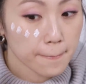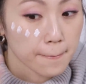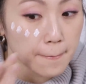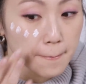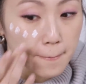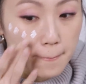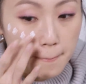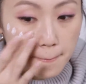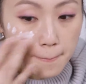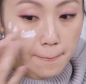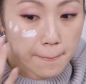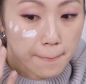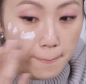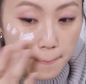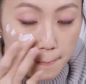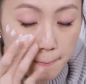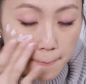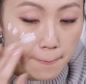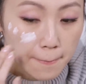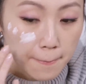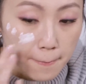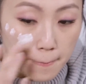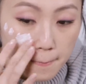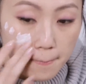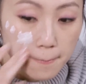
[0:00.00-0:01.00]
The smell
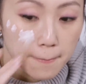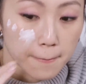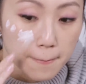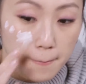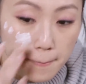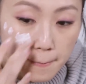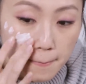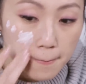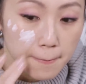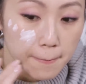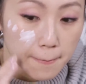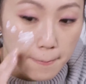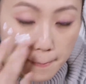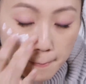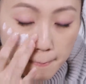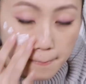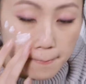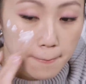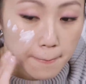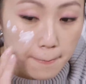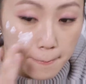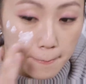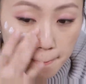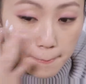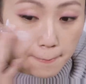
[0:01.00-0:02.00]
is
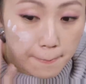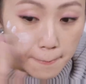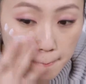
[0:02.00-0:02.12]
very,